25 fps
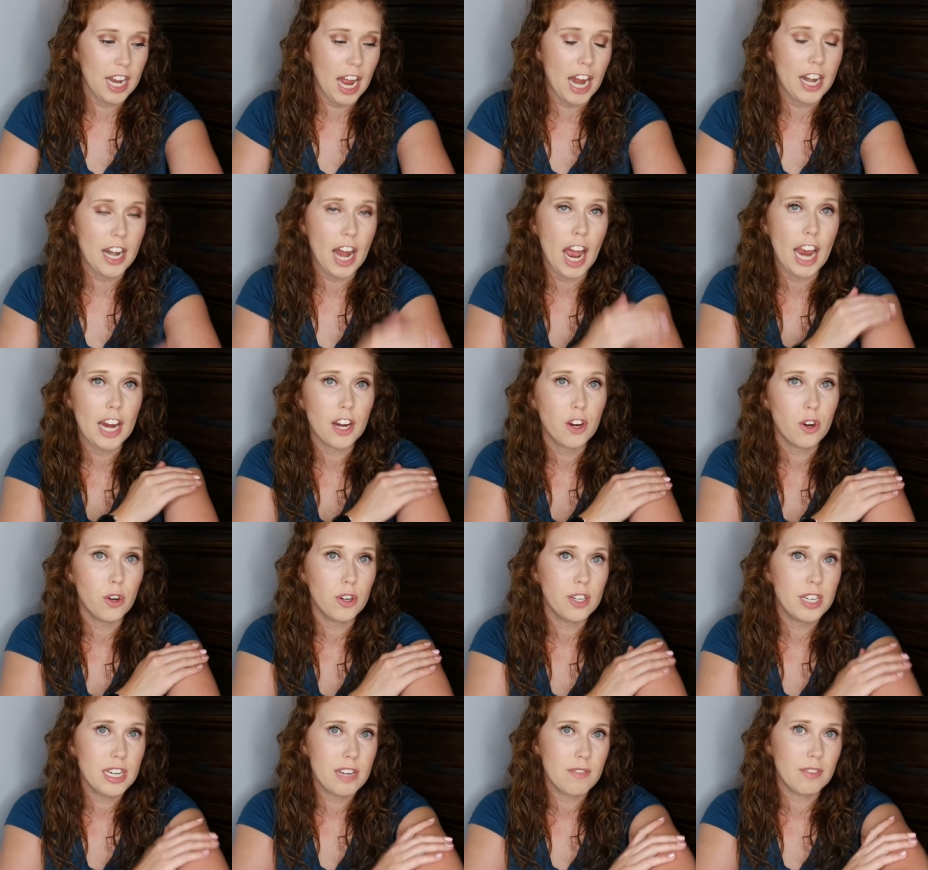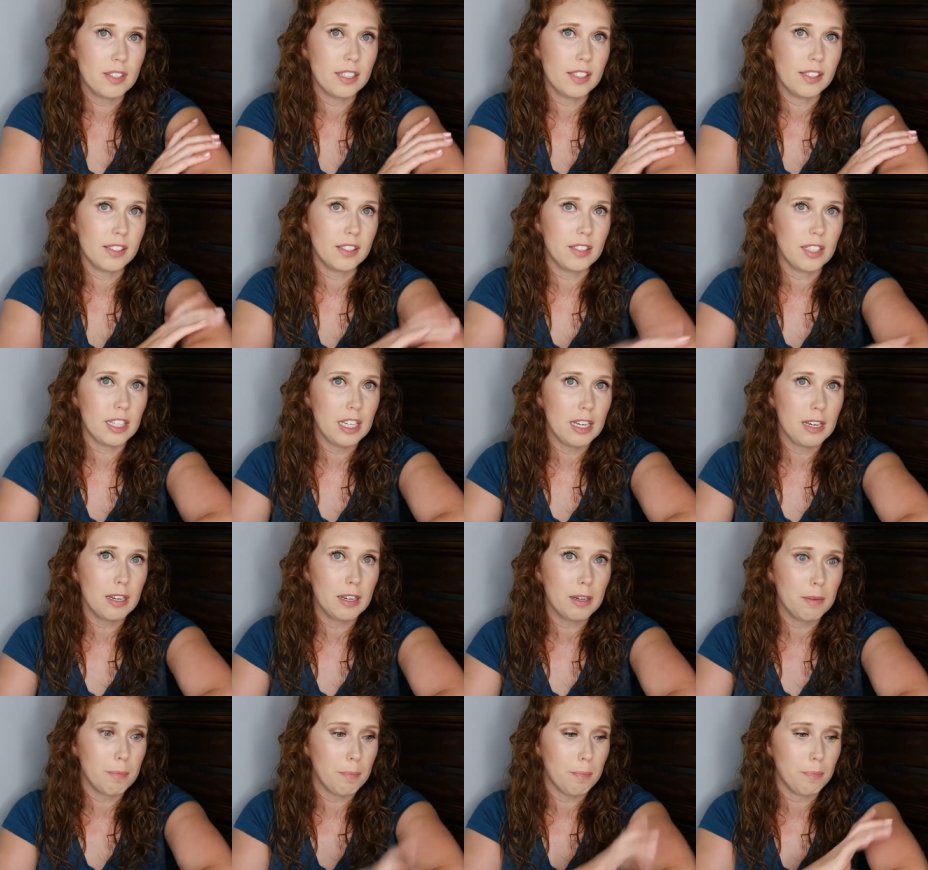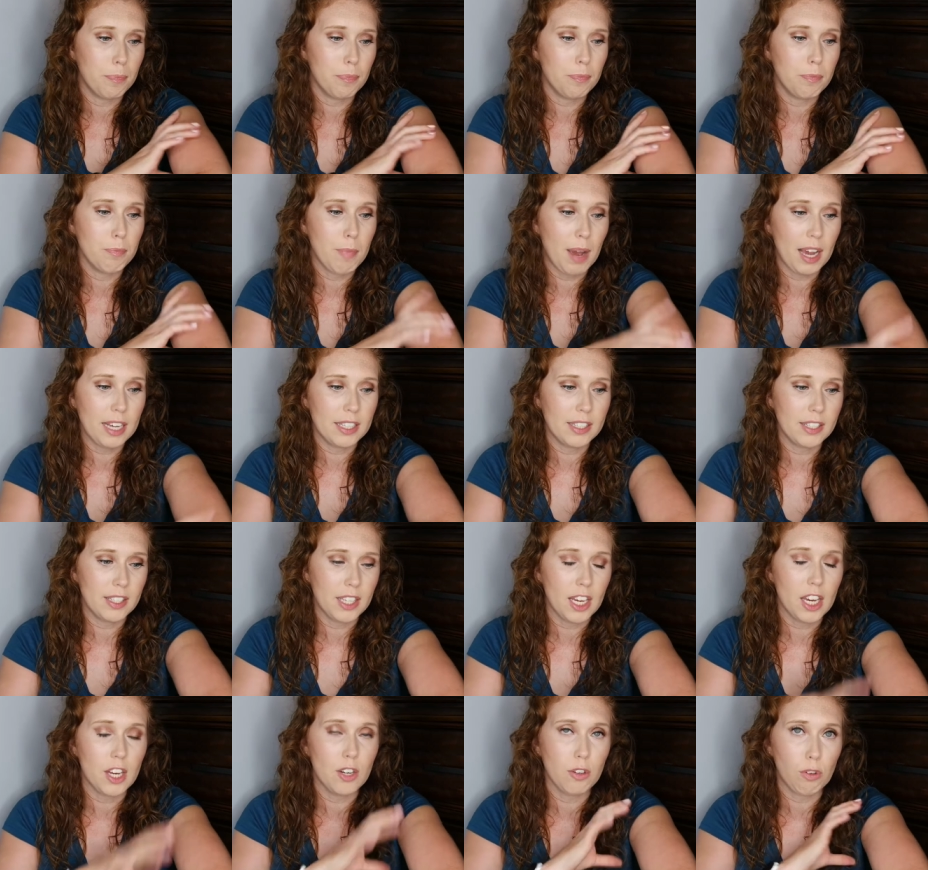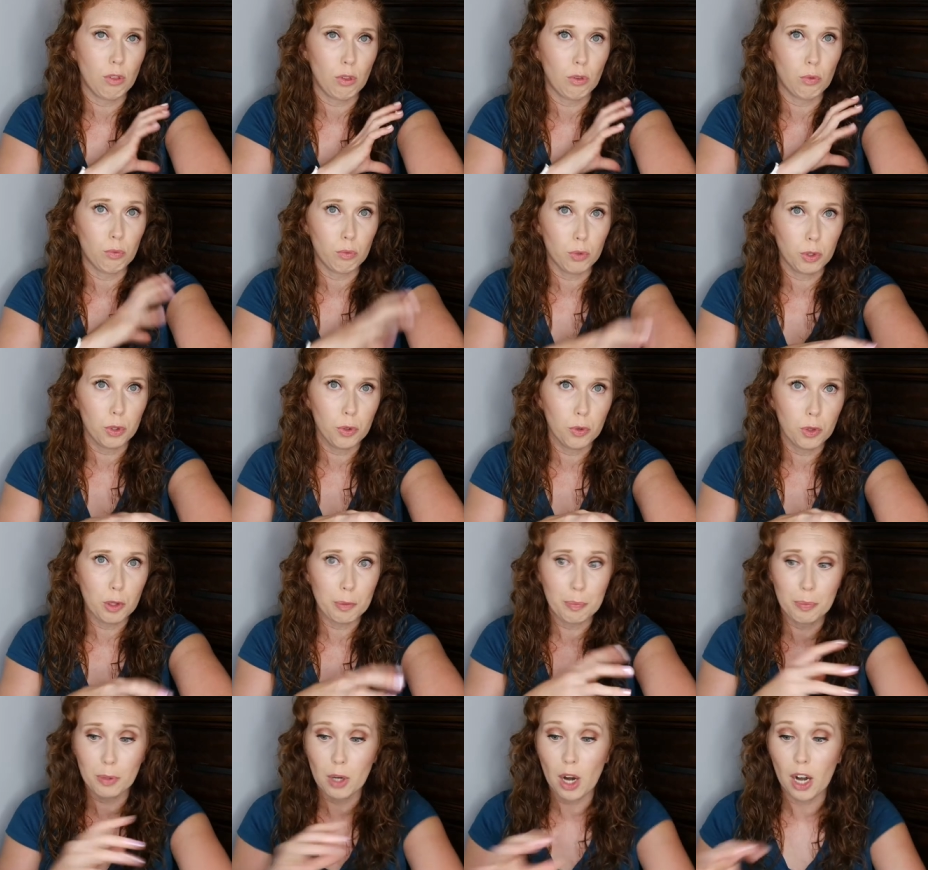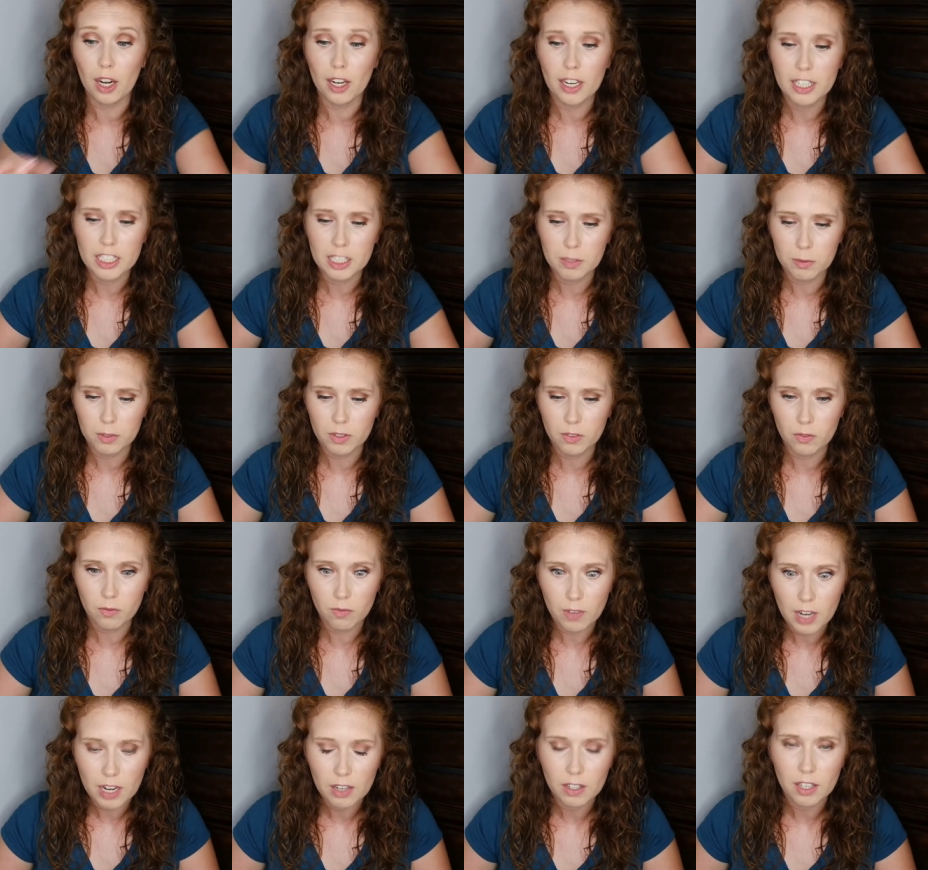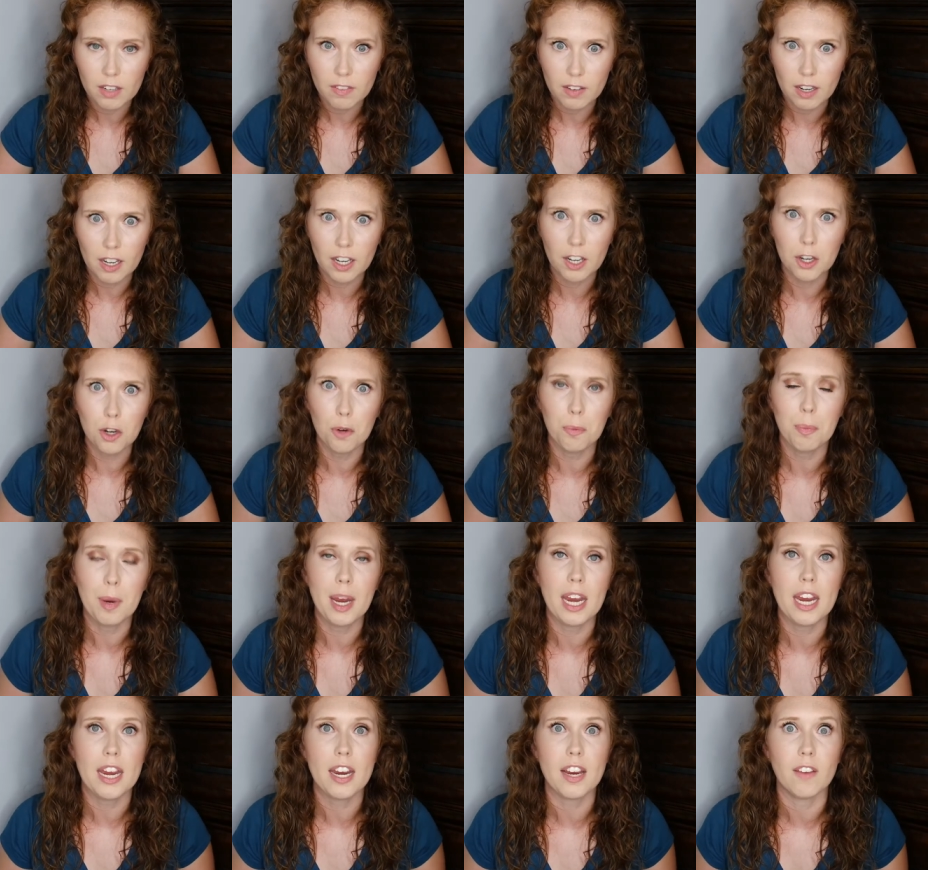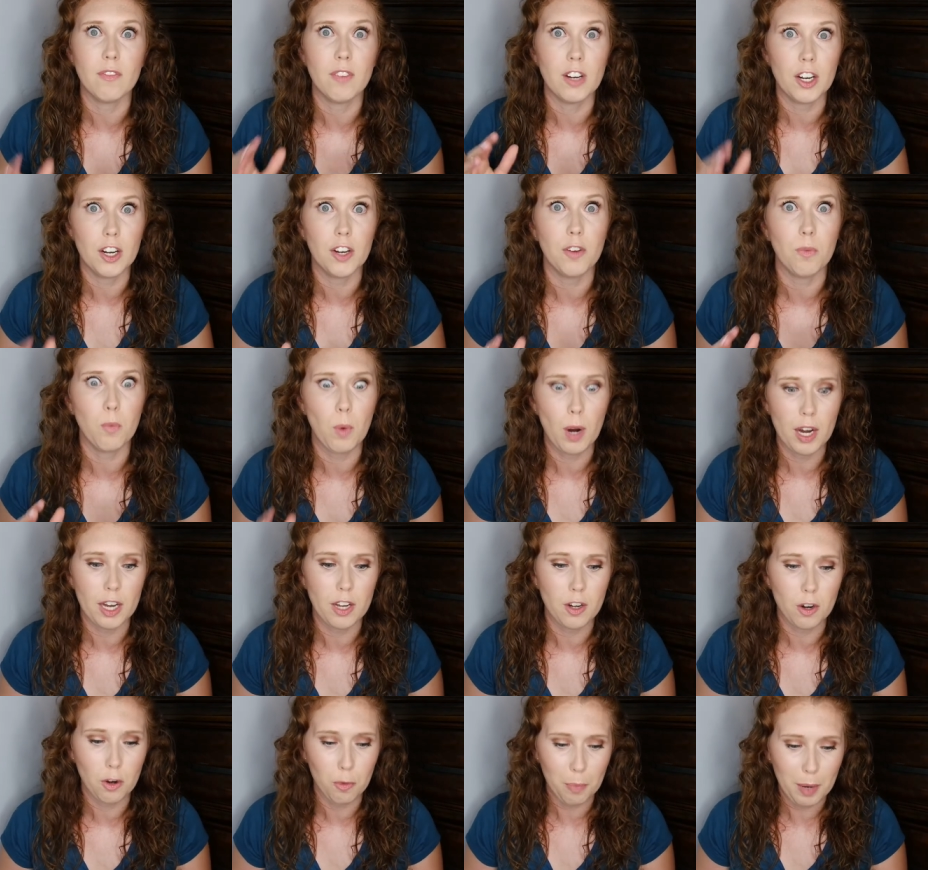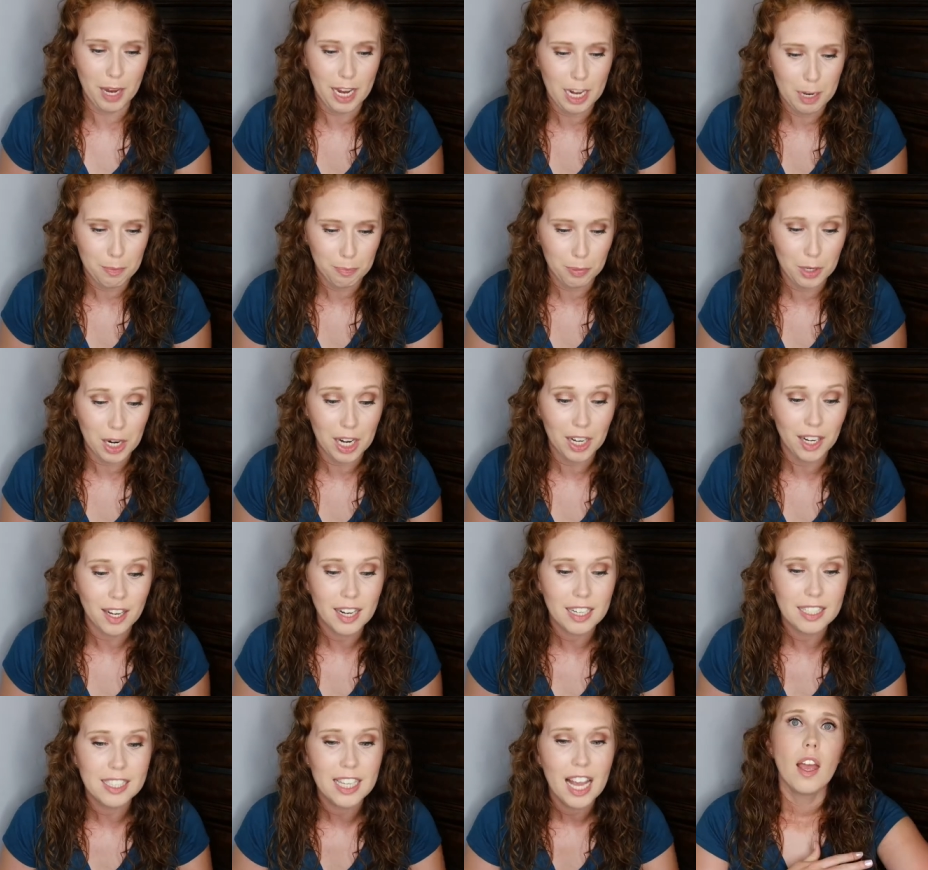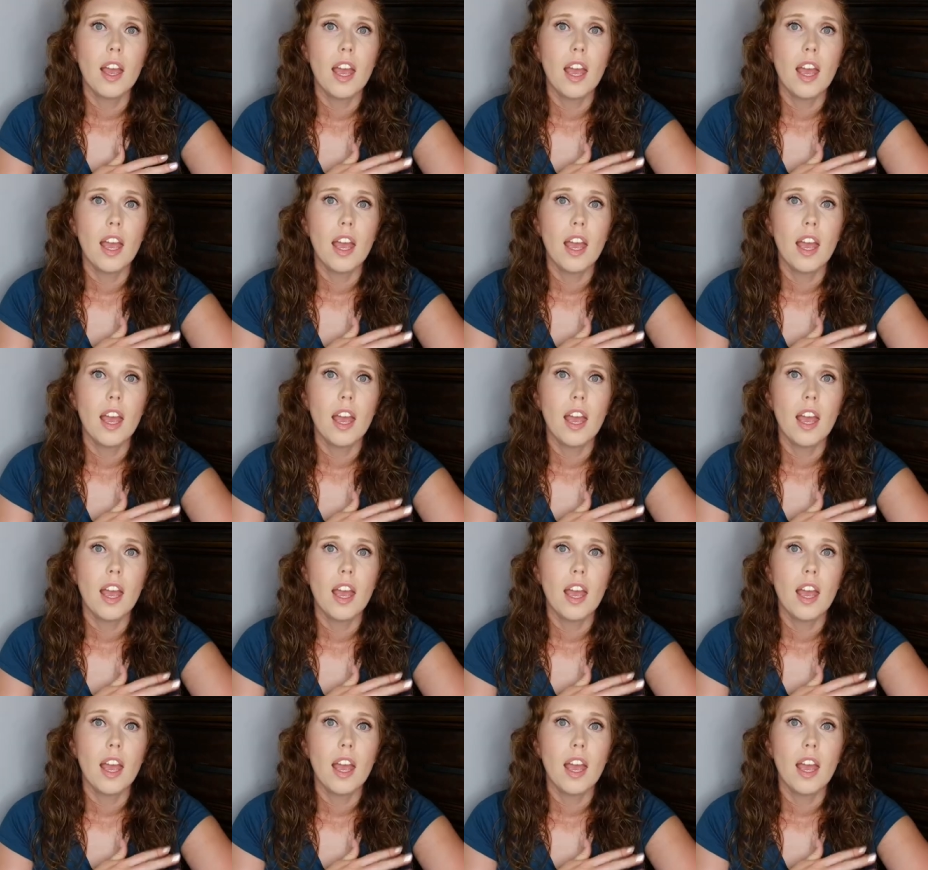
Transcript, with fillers: And I couldn't even see my skin through the product. It was very, very opaque, a very white, opaque product.